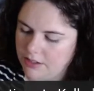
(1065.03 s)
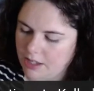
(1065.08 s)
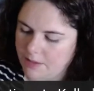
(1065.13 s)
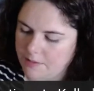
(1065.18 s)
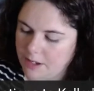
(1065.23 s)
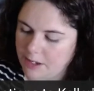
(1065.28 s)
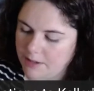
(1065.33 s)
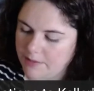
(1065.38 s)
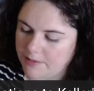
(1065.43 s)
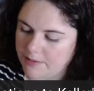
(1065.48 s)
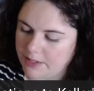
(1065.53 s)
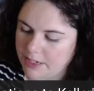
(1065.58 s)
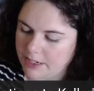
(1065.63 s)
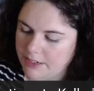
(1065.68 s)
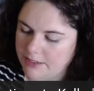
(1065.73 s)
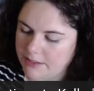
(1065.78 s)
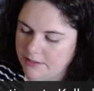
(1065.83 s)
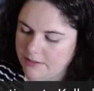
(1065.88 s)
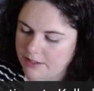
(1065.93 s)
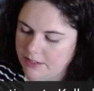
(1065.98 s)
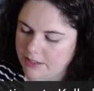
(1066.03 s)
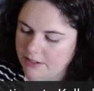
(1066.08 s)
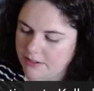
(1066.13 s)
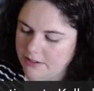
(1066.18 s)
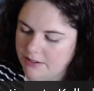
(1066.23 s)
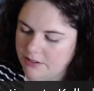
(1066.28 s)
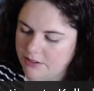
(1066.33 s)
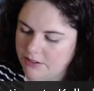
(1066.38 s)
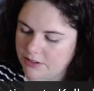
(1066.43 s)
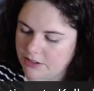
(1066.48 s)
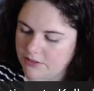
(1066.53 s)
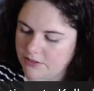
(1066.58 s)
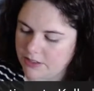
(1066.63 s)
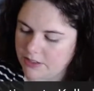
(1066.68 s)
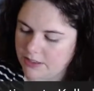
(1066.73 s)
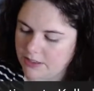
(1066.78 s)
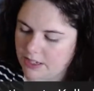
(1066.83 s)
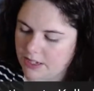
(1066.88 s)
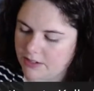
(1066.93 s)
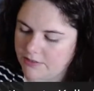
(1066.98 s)
coming up next week, and I'll start
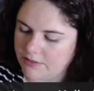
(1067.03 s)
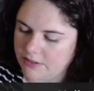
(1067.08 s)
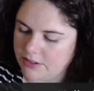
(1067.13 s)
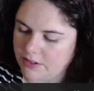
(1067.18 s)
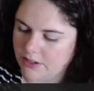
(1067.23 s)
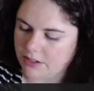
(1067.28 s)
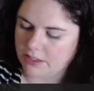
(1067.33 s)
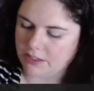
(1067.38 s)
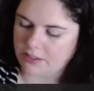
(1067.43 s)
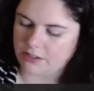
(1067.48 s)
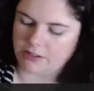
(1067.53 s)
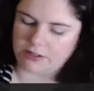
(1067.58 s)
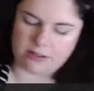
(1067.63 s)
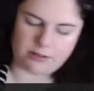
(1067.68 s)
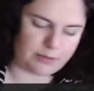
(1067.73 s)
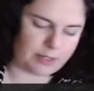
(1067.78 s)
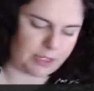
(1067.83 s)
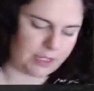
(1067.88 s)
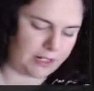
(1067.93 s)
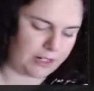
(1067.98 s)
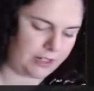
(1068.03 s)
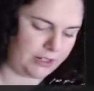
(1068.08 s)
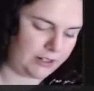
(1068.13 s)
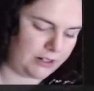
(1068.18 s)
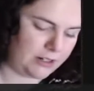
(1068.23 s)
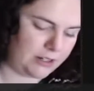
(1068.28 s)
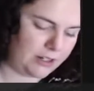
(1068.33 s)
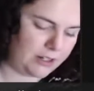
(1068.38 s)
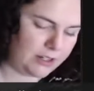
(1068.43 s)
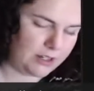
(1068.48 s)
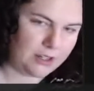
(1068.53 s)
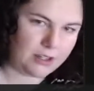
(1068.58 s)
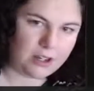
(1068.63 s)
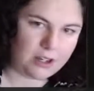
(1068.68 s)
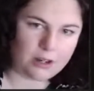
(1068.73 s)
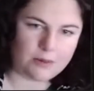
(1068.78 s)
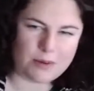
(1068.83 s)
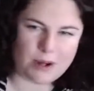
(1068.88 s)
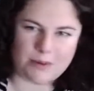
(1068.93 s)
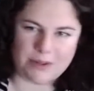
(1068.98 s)
doing lives talking all about it.
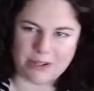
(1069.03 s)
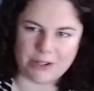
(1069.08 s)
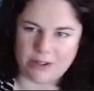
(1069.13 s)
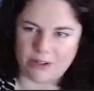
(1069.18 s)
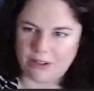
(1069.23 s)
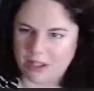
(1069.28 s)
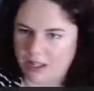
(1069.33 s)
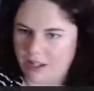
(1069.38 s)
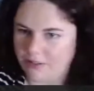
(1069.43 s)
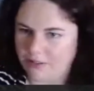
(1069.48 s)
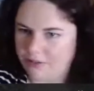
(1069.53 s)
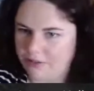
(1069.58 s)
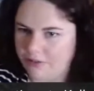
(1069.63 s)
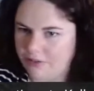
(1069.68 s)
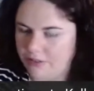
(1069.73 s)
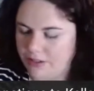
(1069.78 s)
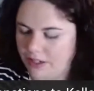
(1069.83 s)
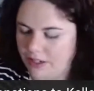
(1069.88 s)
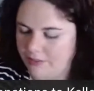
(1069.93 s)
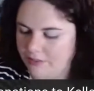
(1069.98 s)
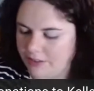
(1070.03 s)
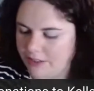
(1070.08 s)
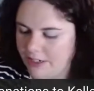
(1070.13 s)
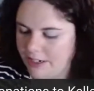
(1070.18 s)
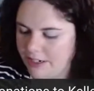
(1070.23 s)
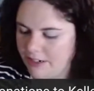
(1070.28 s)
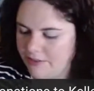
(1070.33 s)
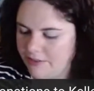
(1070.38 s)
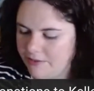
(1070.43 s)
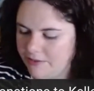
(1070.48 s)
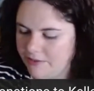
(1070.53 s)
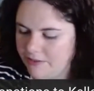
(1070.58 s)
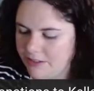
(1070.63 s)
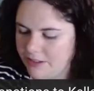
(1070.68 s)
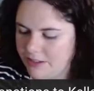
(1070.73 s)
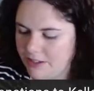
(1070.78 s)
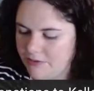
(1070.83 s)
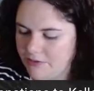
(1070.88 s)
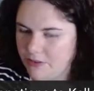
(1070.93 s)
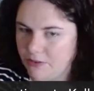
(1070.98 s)
I'll probably go live every night
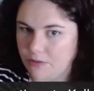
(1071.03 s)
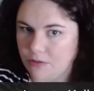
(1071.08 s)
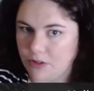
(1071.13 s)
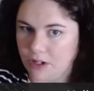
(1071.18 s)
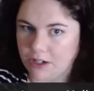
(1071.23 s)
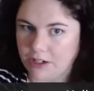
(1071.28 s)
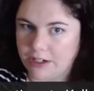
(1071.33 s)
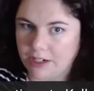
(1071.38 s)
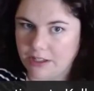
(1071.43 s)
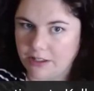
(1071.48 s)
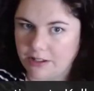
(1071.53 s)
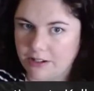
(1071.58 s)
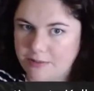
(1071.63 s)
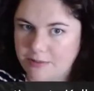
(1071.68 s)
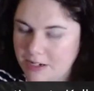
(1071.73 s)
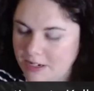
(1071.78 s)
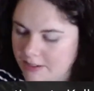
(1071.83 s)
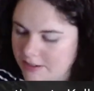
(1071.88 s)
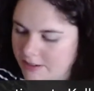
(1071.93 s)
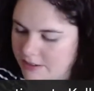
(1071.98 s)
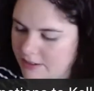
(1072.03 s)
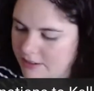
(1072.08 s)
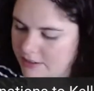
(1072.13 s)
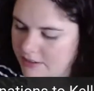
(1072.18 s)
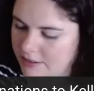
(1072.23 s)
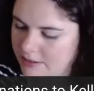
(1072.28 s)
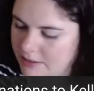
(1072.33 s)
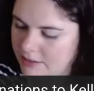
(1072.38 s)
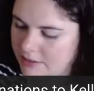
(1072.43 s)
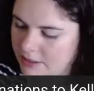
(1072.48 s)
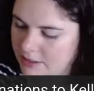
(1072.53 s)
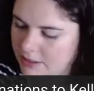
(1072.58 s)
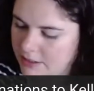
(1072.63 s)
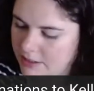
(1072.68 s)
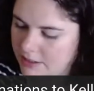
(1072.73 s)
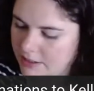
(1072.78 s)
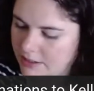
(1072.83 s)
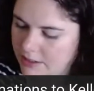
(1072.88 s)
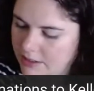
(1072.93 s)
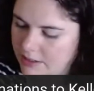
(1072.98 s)
with different watercolor pieces.
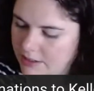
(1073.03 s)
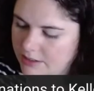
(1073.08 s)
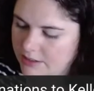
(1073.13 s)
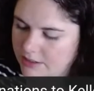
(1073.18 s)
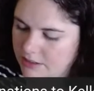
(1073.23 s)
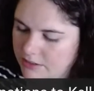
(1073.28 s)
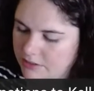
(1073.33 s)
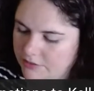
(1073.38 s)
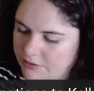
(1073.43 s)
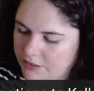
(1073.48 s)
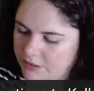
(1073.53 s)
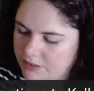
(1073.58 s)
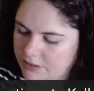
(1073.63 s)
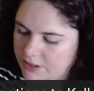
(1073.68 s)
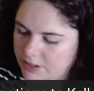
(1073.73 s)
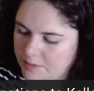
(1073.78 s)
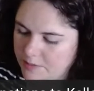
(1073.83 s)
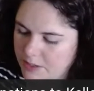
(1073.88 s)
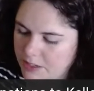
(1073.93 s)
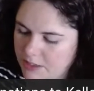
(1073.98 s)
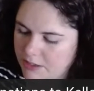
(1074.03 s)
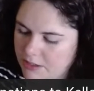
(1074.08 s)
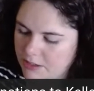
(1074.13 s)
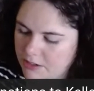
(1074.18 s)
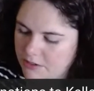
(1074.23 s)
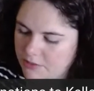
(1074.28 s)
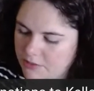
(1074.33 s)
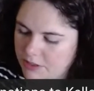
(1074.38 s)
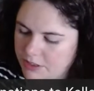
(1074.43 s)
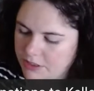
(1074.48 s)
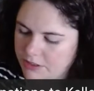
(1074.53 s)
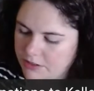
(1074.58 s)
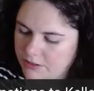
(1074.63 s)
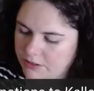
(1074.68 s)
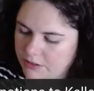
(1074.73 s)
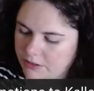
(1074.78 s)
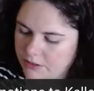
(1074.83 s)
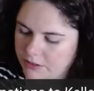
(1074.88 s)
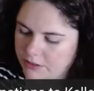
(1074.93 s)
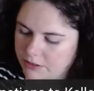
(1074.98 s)
So if there's something that you wanted to
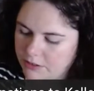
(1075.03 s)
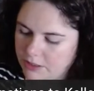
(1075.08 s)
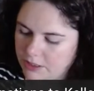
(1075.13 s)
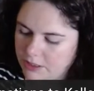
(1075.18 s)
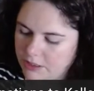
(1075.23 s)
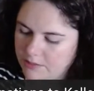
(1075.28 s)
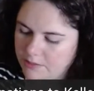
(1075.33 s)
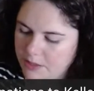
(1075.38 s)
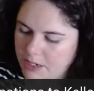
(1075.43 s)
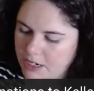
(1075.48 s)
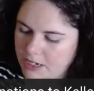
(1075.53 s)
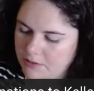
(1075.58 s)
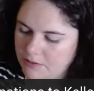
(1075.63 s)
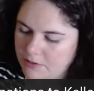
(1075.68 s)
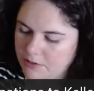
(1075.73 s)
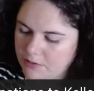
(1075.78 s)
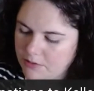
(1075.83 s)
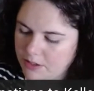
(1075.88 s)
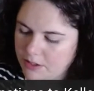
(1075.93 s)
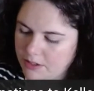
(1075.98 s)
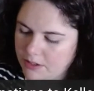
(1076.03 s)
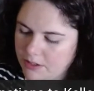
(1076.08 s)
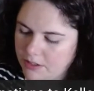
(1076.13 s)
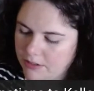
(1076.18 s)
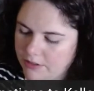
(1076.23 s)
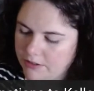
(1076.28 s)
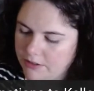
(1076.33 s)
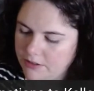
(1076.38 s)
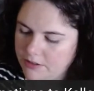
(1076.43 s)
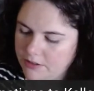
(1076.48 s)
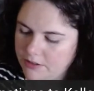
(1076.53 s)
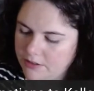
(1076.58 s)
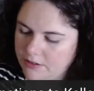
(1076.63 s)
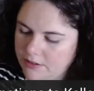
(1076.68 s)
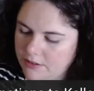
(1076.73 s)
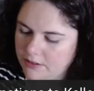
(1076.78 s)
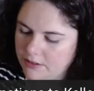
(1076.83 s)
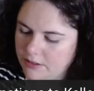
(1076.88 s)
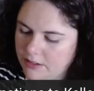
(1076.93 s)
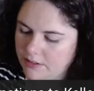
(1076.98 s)
learn how to paint with
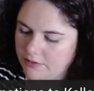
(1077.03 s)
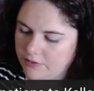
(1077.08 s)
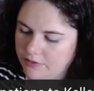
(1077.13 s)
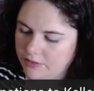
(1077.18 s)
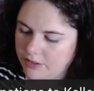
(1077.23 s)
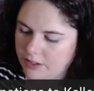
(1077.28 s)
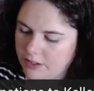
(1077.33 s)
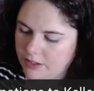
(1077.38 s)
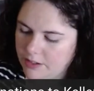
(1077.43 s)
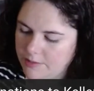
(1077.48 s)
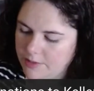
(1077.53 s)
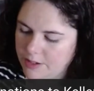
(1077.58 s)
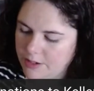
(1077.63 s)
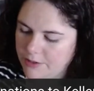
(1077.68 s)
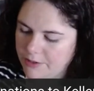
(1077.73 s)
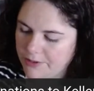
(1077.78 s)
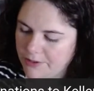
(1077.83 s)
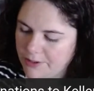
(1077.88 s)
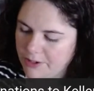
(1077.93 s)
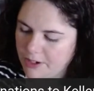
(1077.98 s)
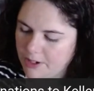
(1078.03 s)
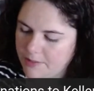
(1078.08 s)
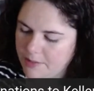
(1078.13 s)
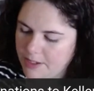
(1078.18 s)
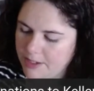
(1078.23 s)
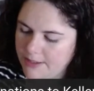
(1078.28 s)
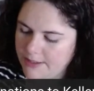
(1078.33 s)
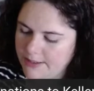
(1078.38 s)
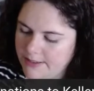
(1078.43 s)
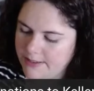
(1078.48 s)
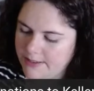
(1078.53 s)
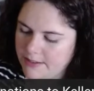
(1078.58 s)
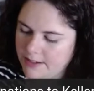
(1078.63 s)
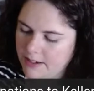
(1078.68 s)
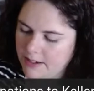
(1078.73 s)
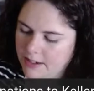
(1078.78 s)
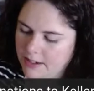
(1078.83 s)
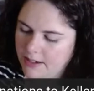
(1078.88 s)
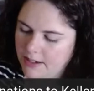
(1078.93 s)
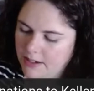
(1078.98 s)
watercolors, I'd love for you to let me know in the comments.